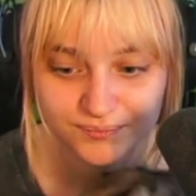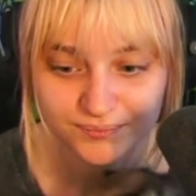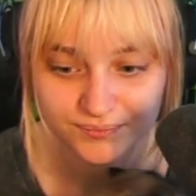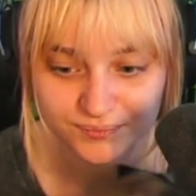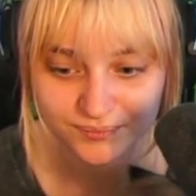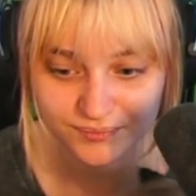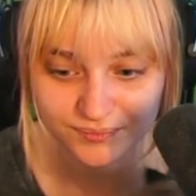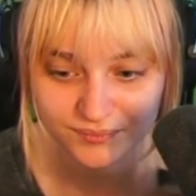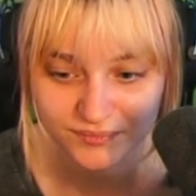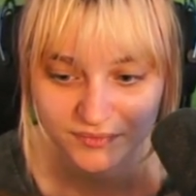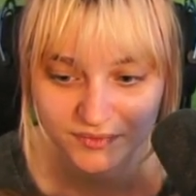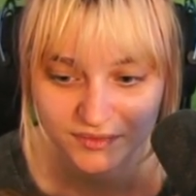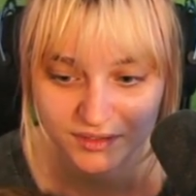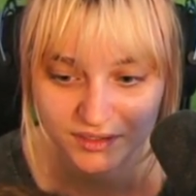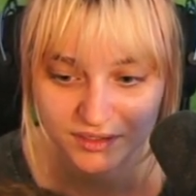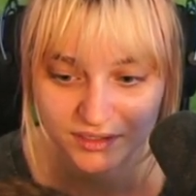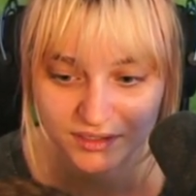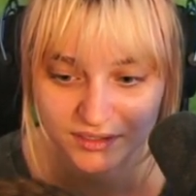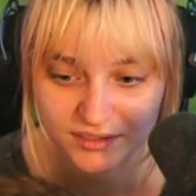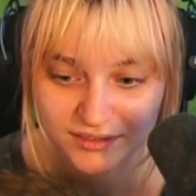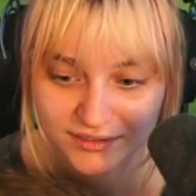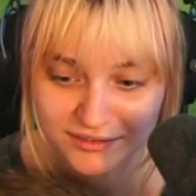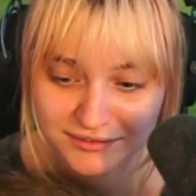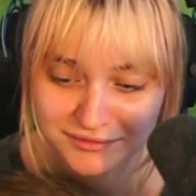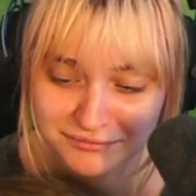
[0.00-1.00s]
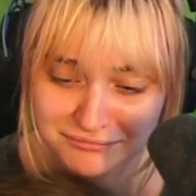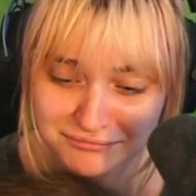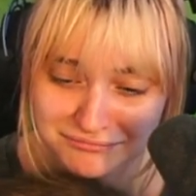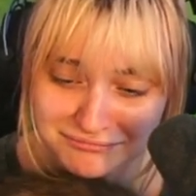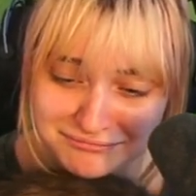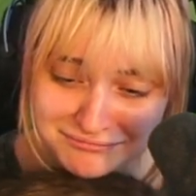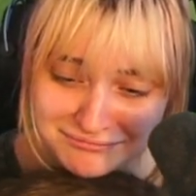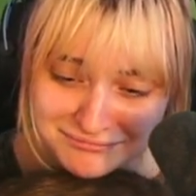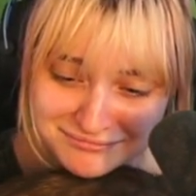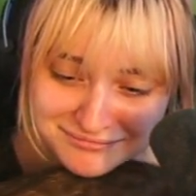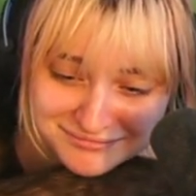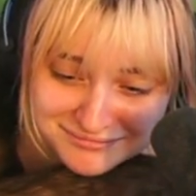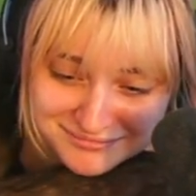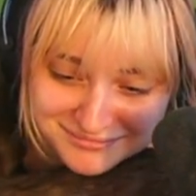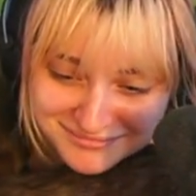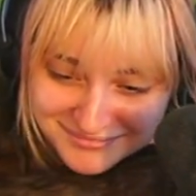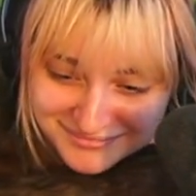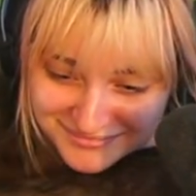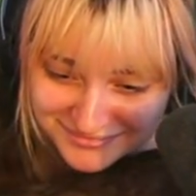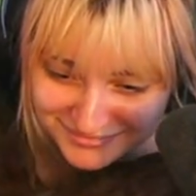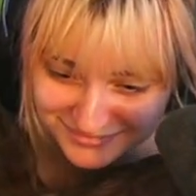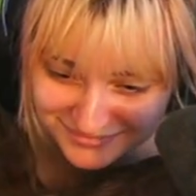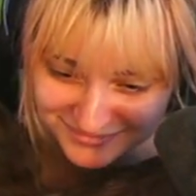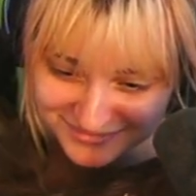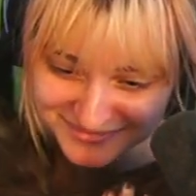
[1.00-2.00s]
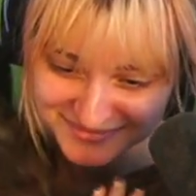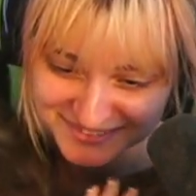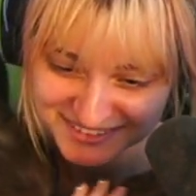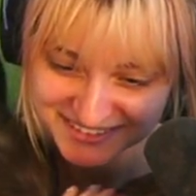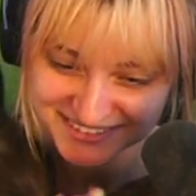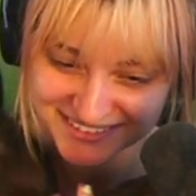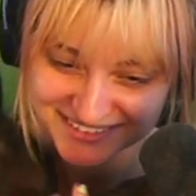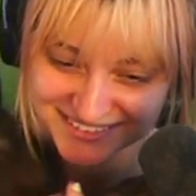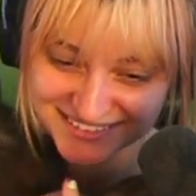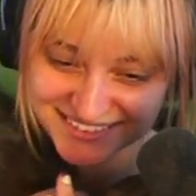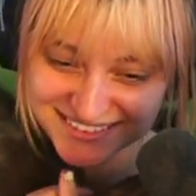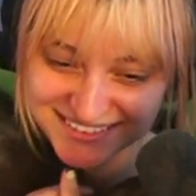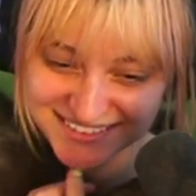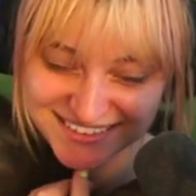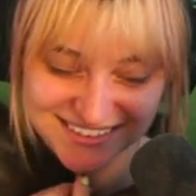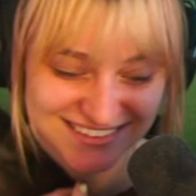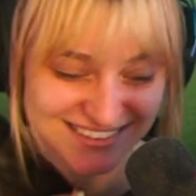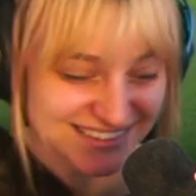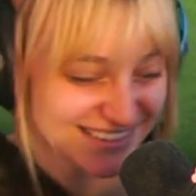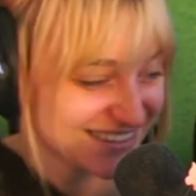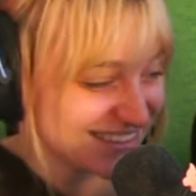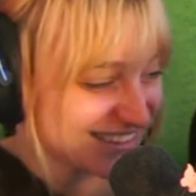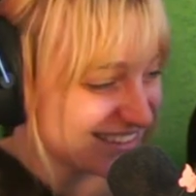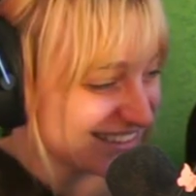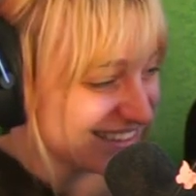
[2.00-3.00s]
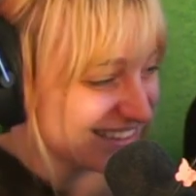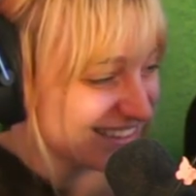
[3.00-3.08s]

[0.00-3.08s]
Nobody speaks.